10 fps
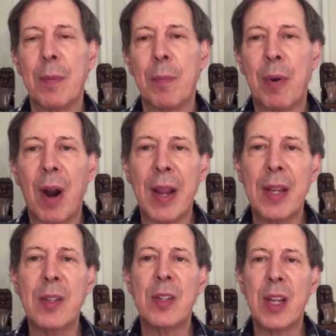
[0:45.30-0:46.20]

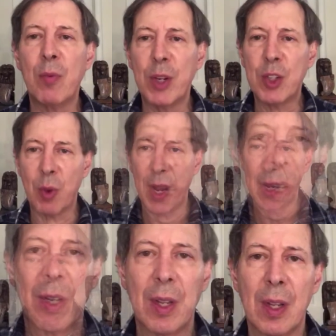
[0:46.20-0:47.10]
Brian D. Ridgway.
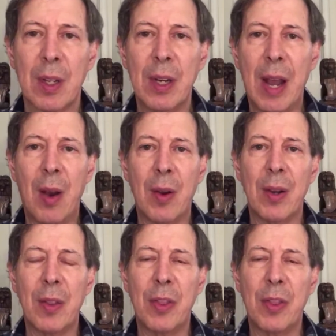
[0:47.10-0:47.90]
Now,